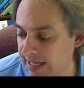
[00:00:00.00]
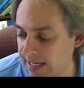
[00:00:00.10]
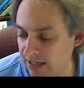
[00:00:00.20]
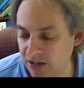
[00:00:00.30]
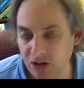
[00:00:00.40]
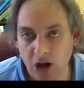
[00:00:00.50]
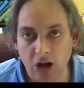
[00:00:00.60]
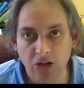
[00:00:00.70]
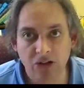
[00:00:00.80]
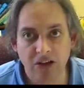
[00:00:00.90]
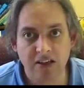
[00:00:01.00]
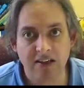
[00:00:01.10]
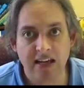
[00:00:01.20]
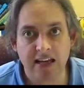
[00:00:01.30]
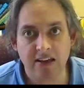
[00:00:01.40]
a salt, in this
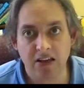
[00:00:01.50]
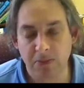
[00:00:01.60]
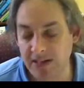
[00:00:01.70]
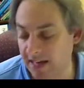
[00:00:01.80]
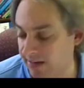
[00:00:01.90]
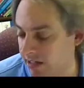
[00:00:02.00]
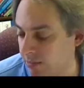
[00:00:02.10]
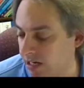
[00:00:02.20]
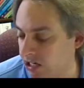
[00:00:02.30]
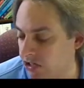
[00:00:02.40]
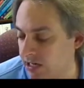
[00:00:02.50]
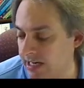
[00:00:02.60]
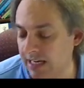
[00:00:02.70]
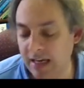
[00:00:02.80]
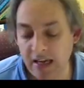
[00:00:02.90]
case is potassium
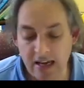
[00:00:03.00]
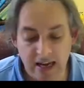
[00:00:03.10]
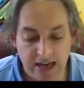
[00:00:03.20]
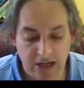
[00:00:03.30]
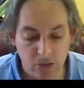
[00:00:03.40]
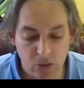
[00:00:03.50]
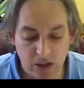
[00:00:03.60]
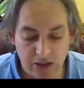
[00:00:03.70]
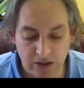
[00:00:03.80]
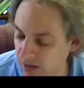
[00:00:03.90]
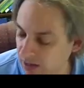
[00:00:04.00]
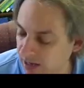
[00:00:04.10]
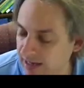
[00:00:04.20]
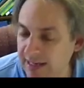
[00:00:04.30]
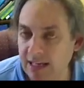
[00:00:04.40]
nitrate, and water.
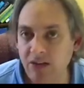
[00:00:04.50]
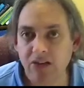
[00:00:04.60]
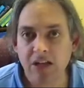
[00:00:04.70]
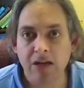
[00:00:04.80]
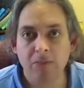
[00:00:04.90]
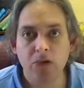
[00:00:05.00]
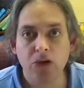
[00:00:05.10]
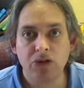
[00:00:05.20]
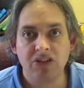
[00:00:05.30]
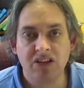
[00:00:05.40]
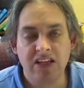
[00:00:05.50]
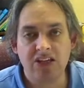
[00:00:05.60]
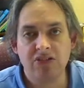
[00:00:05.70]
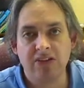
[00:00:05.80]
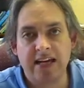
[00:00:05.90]
Now some
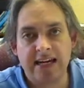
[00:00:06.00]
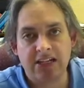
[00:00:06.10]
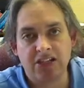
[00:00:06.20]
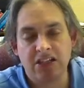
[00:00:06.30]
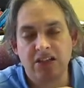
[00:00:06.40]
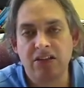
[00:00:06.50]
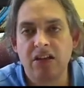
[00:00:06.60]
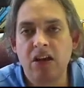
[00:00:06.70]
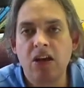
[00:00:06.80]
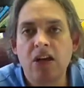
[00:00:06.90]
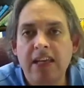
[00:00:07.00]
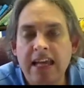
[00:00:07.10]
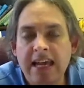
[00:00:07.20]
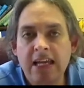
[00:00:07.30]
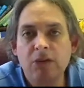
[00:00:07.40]
neutralization reactions
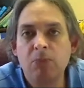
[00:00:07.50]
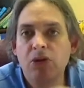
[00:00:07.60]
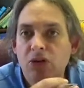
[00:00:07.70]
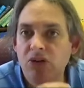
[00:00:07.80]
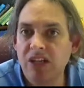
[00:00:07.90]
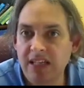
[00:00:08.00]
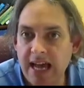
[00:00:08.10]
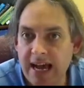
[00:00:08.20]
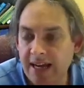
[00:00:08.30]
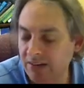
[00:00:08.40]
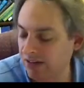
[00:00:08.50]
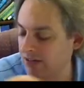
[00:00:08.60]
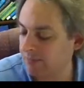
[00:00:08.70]
can produce a gas,